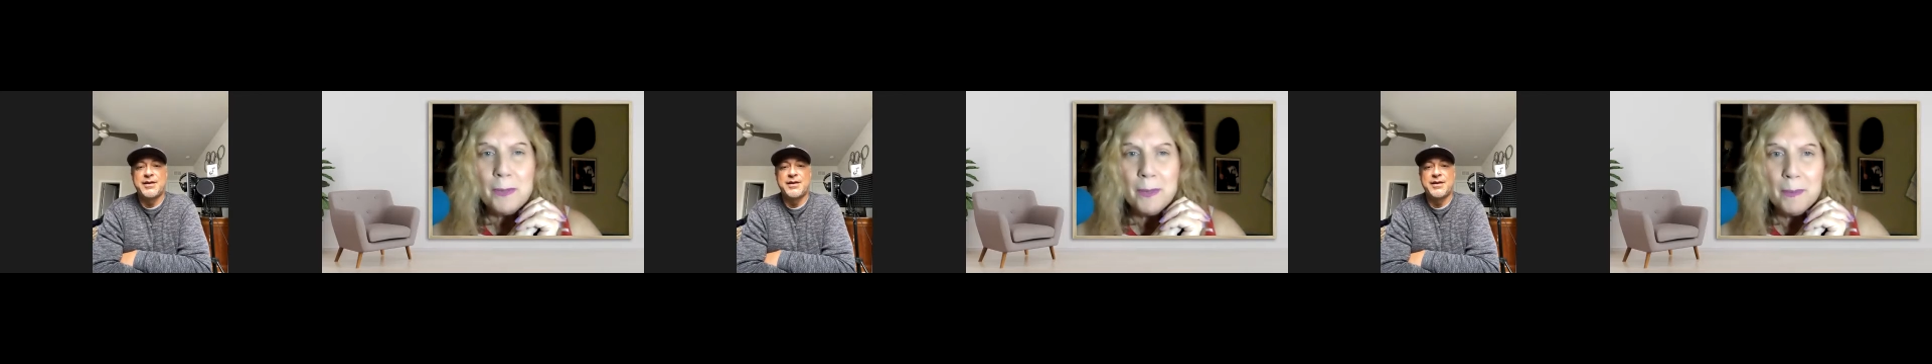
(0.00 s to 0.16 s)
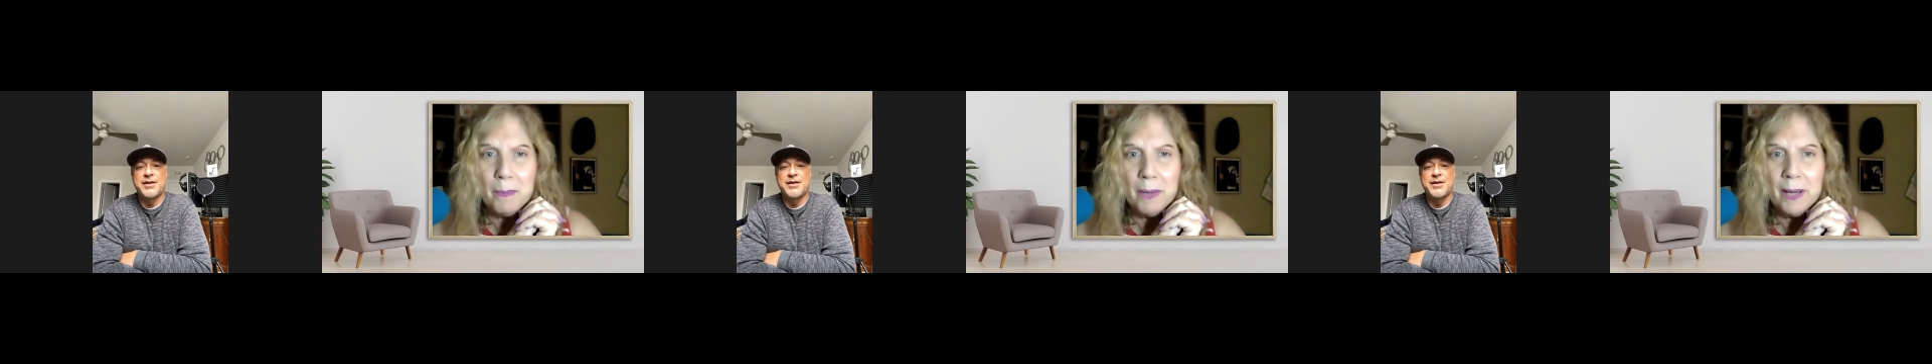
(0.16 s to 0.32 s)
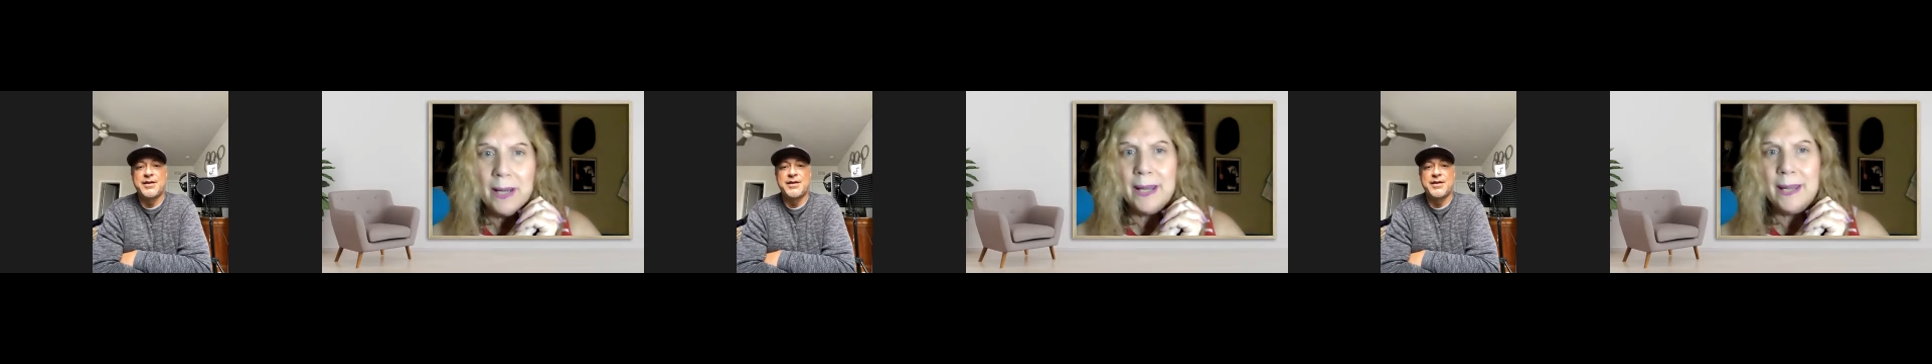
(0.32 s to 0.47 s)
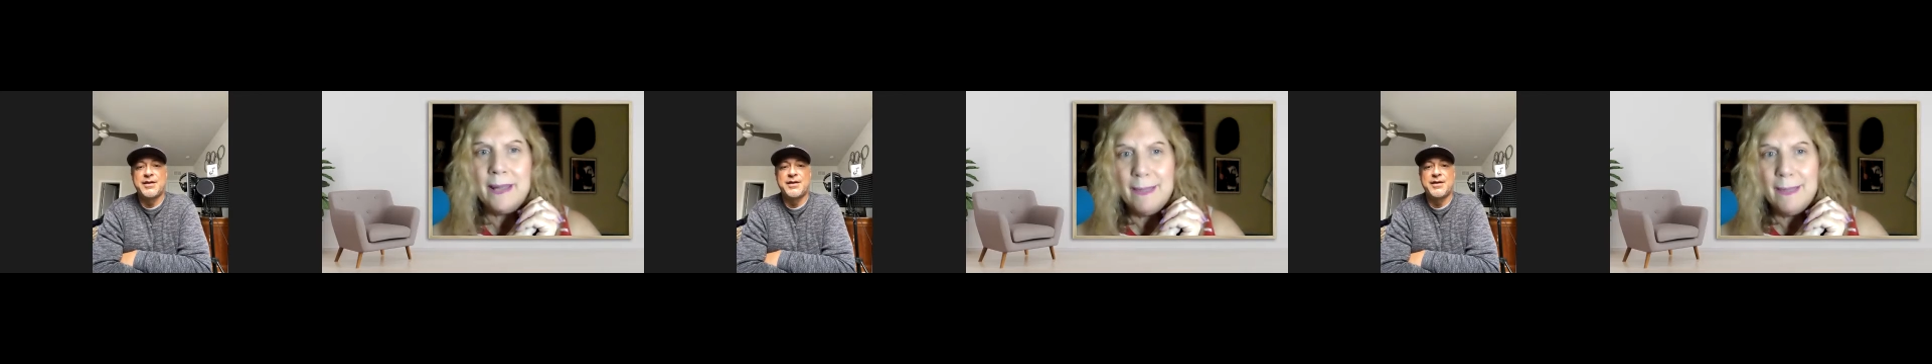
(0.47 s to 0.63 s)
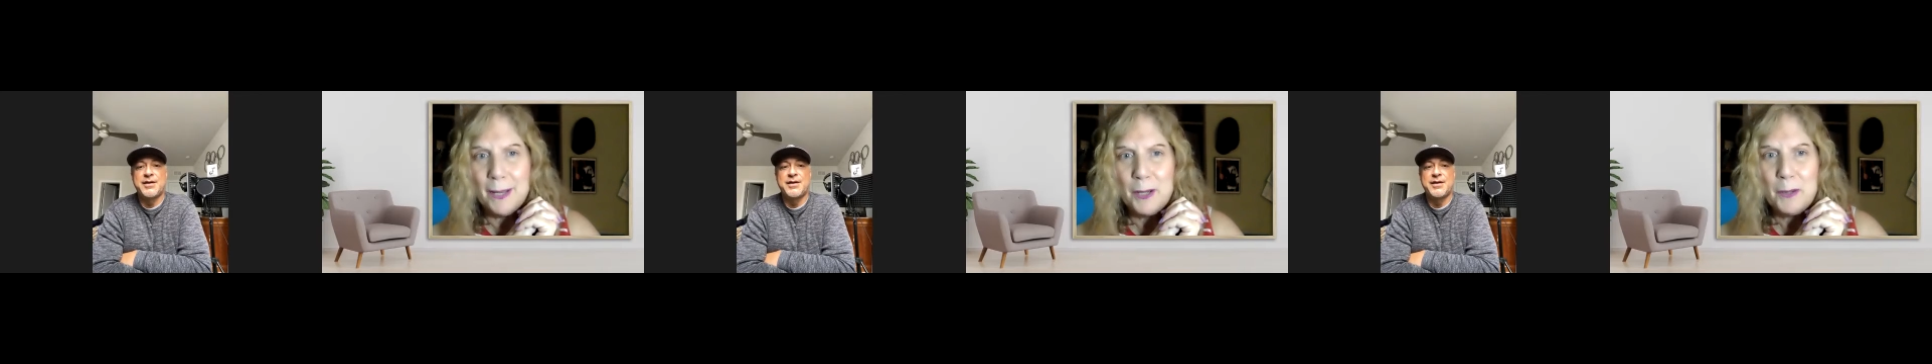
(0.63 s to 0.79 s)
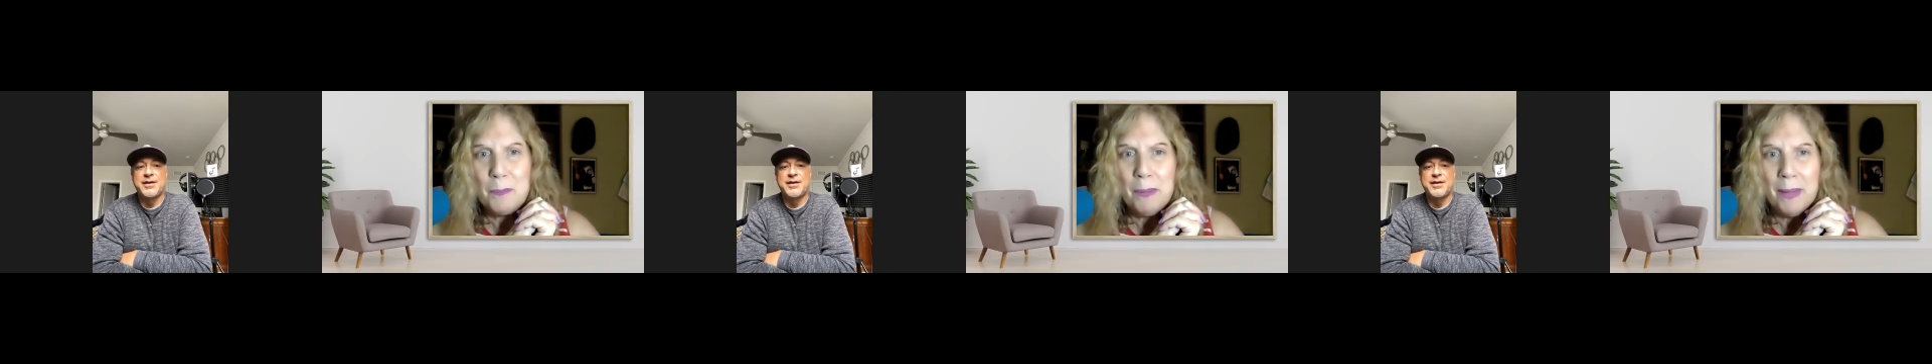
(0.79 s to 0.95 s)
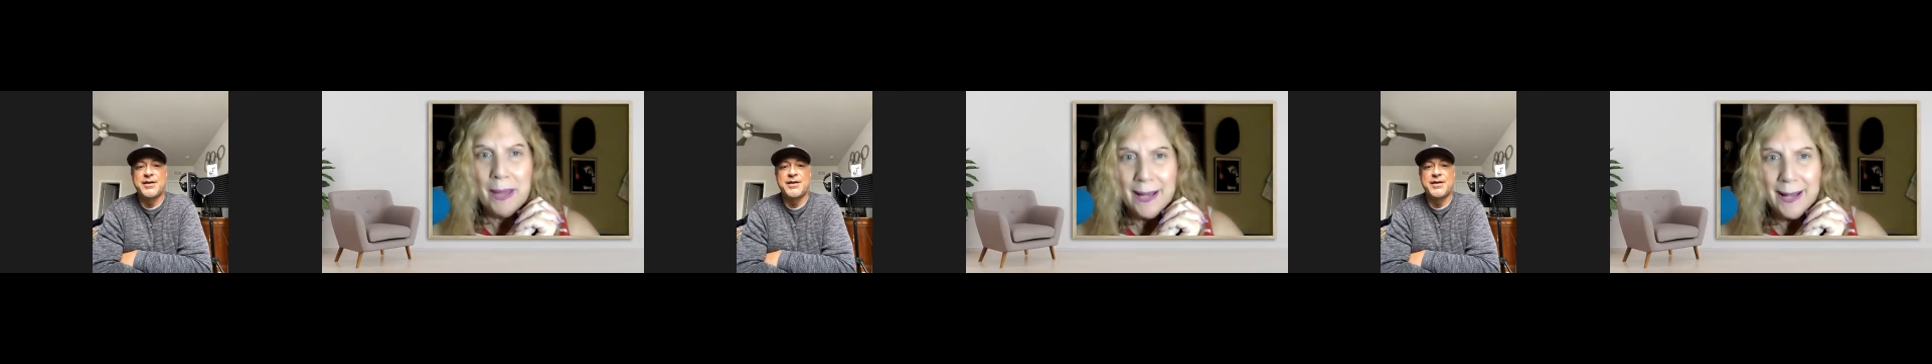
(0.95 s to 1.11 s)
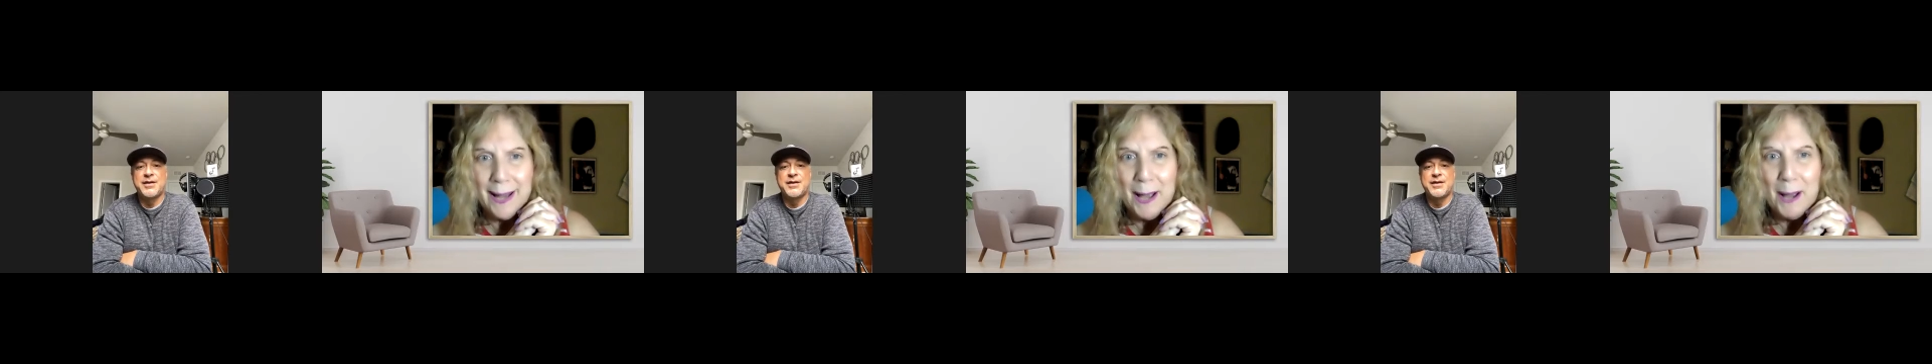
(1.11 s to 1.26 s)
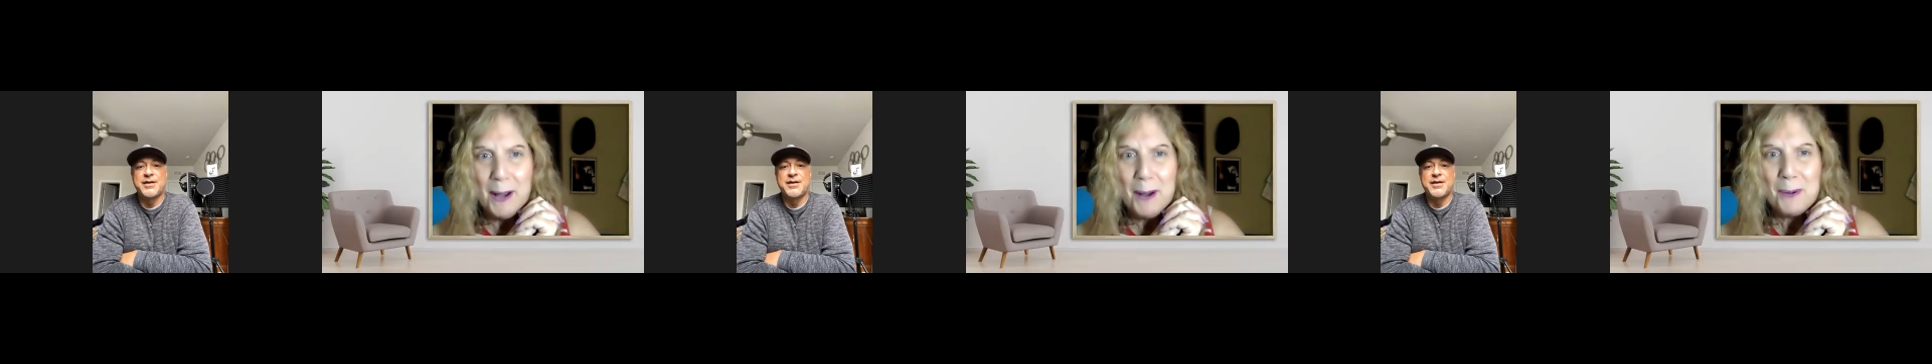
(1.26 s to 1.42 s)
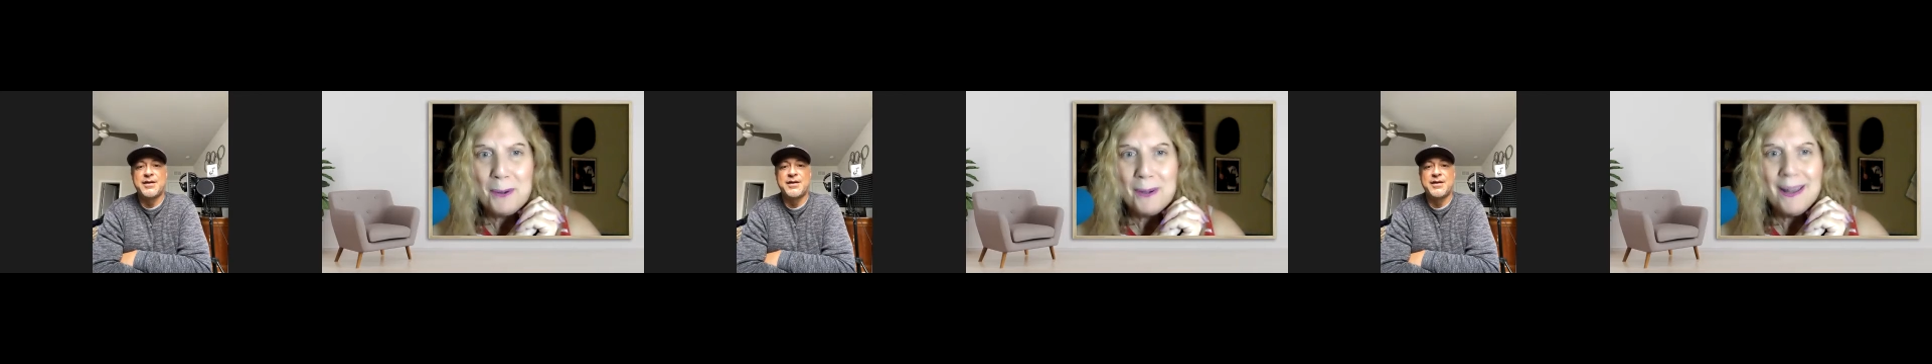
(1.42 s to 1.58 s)
the money that you paid
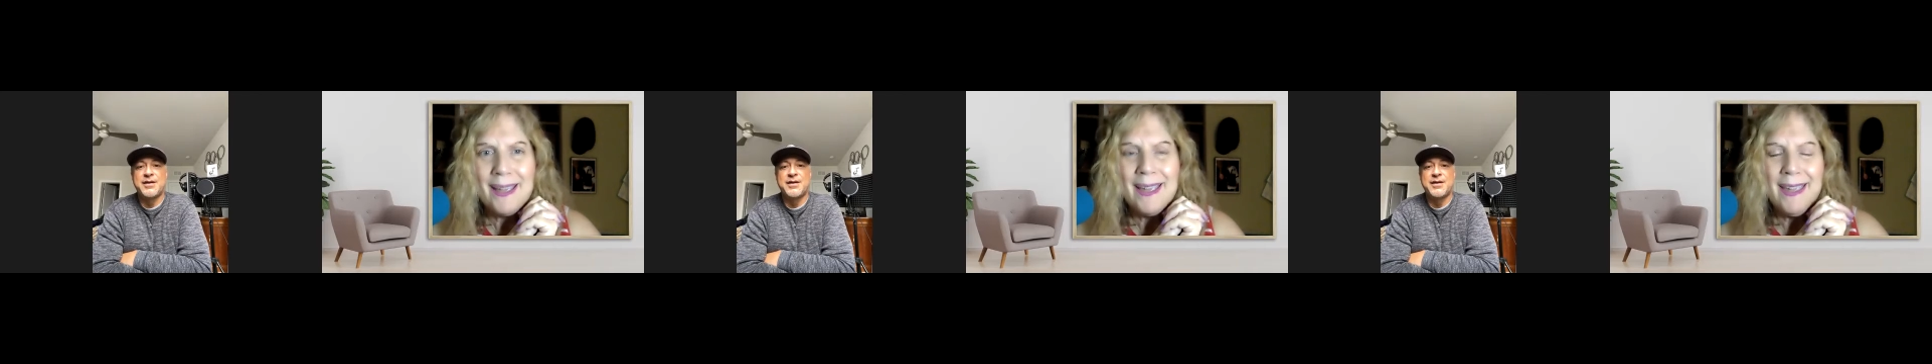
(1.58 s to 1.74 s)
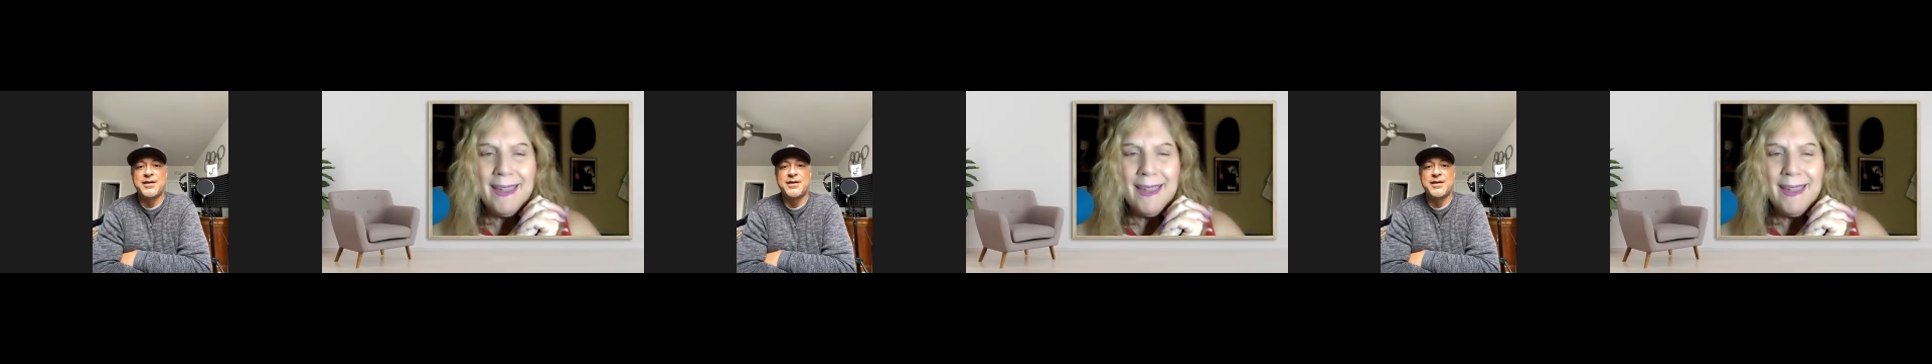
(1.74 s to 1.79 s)
out,